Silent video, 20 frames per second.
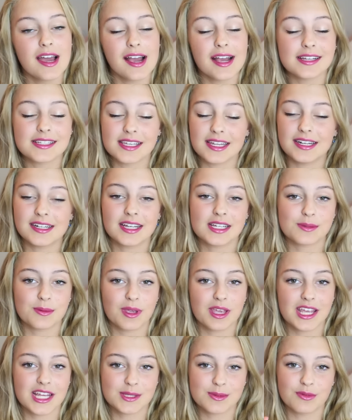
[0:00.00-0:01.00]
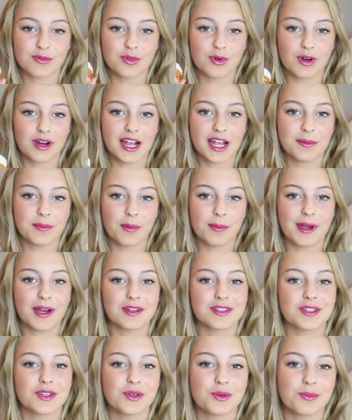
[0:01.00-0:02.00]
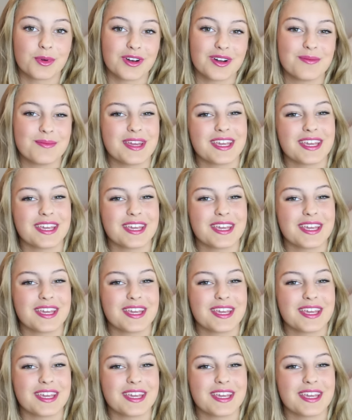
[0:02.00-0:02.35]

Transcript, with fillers: I sanitize my hands before I'm about to put on